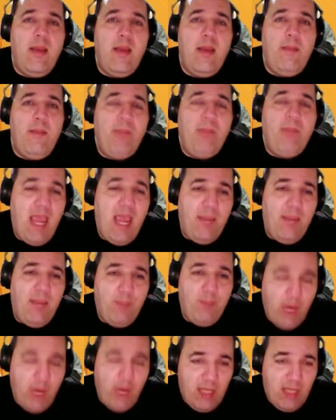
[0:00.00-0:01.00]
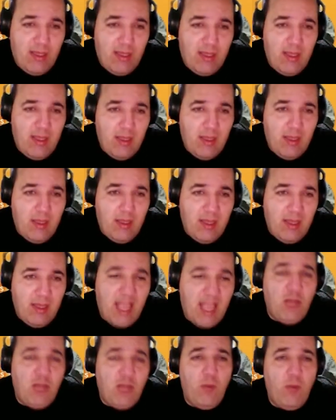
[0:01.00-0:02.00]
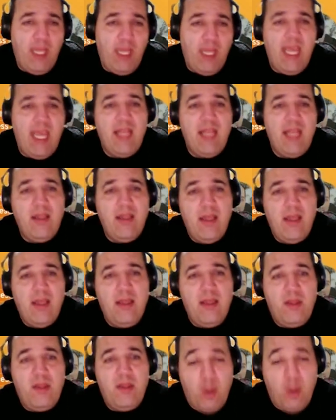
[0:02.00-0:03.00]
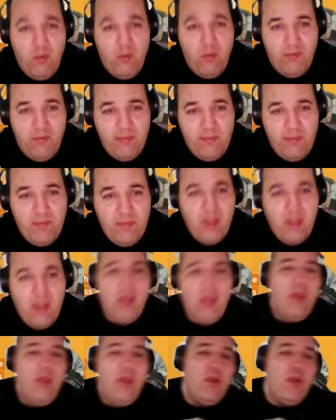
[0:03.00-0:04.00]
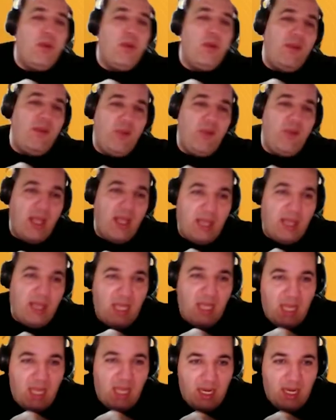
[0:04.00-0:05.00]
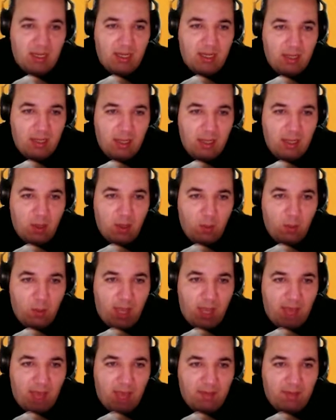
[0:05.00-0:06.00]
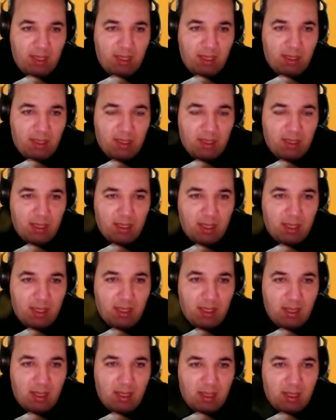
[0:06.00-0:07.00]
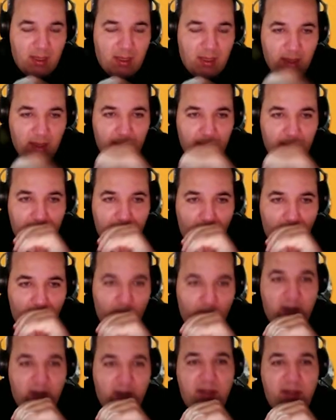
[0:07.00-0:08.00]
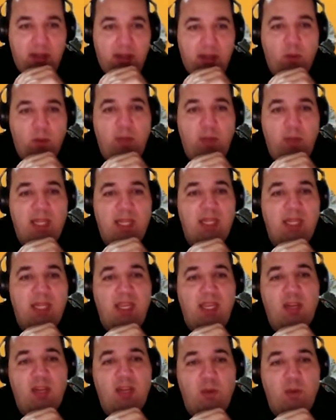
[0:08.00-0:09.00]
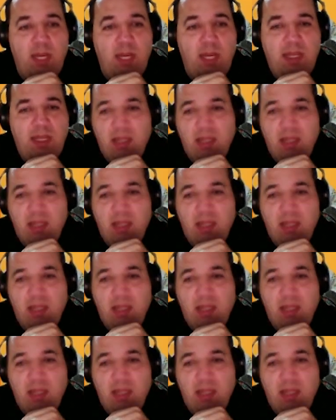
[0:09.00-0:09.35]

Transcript: pain points that we can solve? So if you can see here, we have this word written in green,